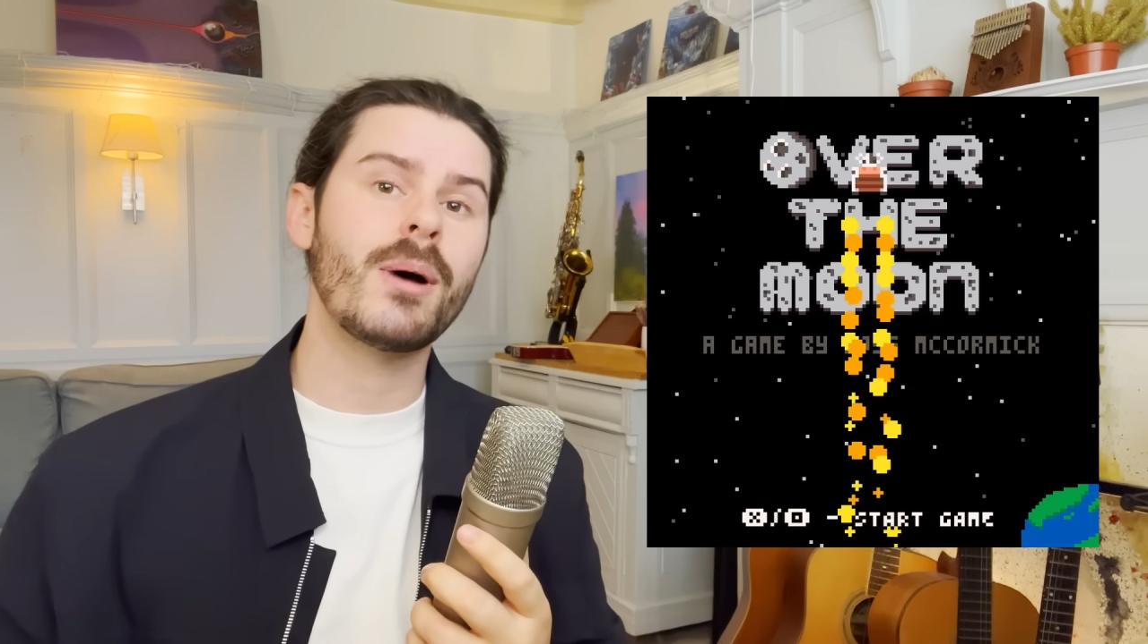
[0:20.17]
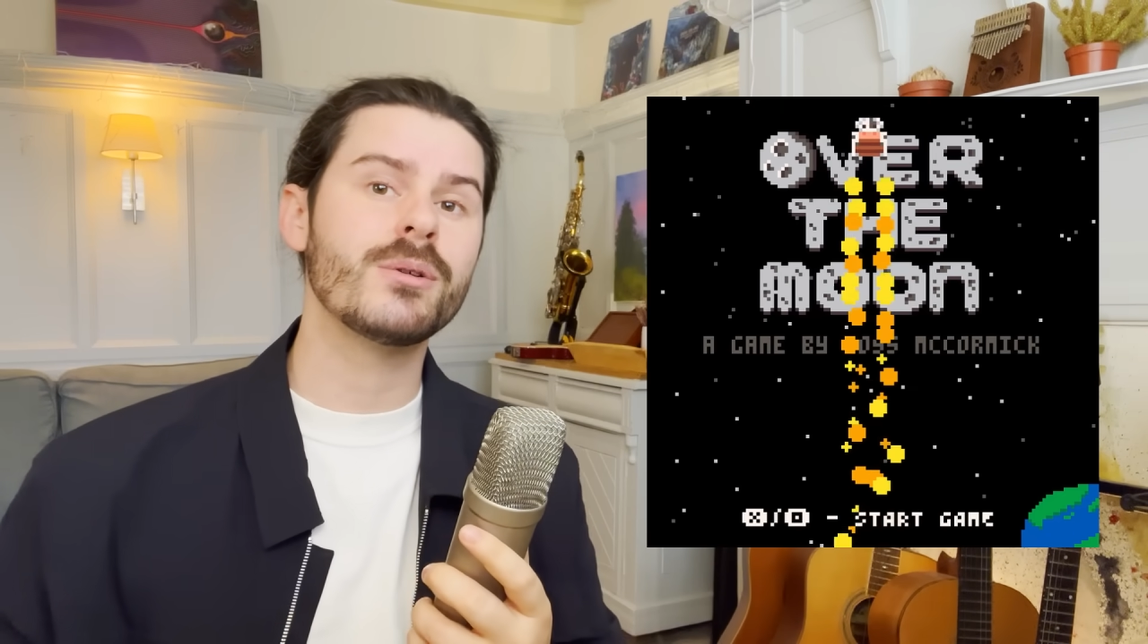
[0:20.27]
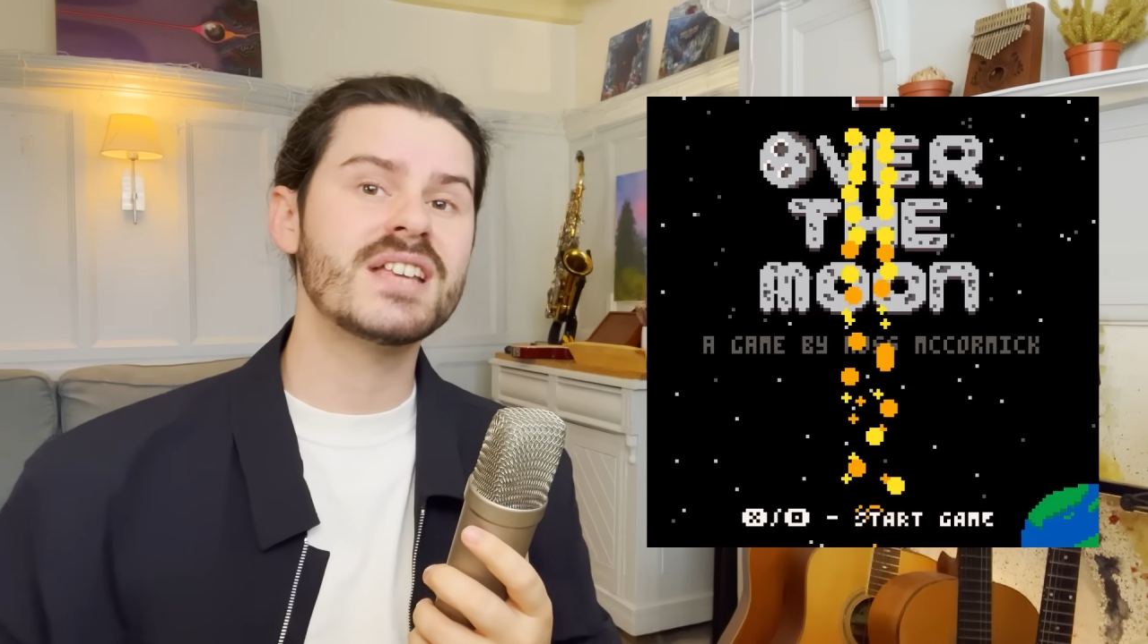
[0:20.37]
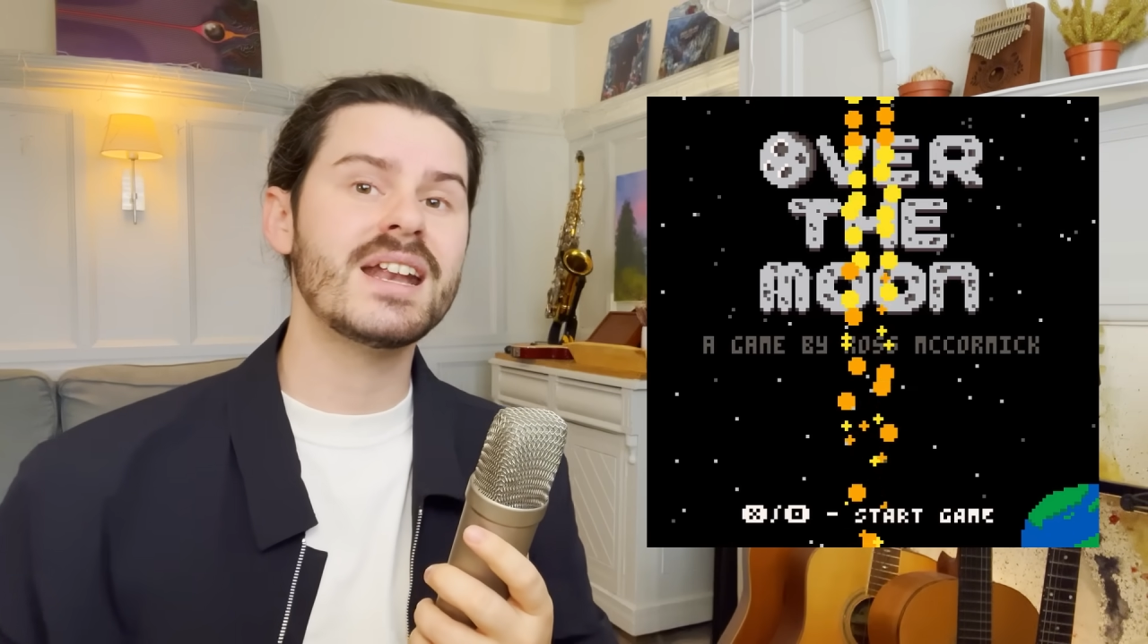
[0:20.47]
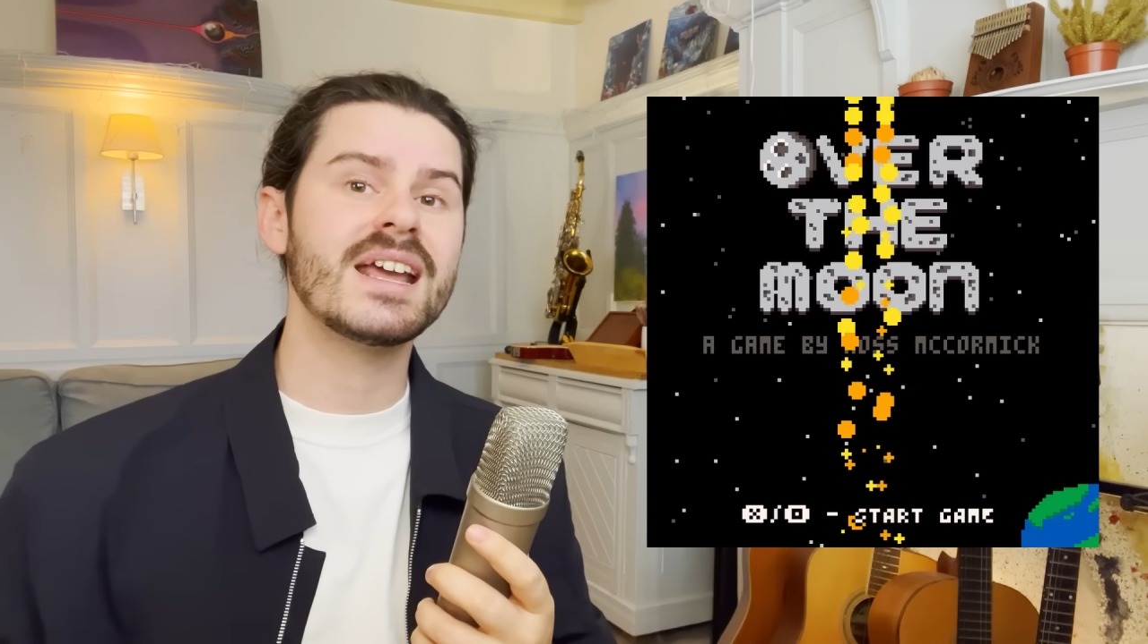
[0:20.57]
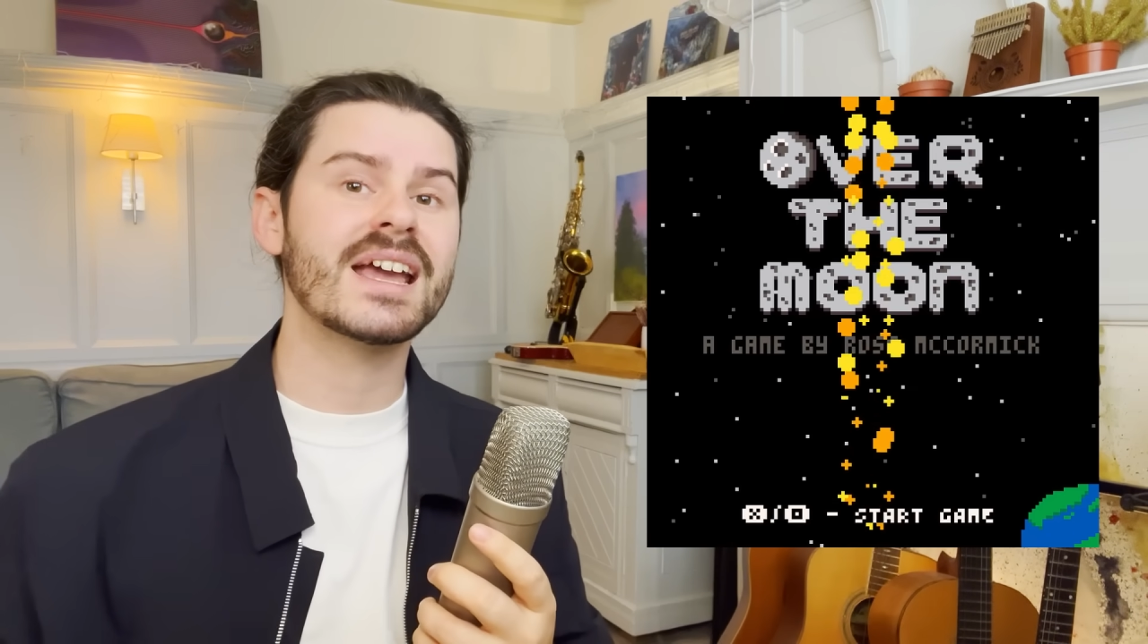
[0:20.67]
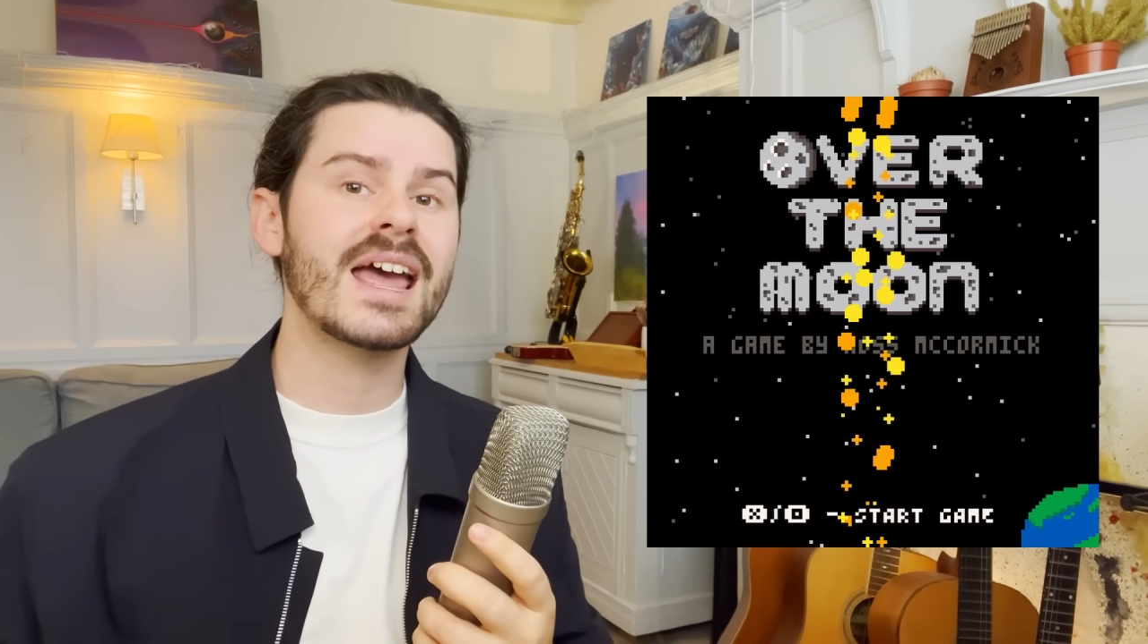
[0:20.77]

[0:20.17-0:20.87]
about sending a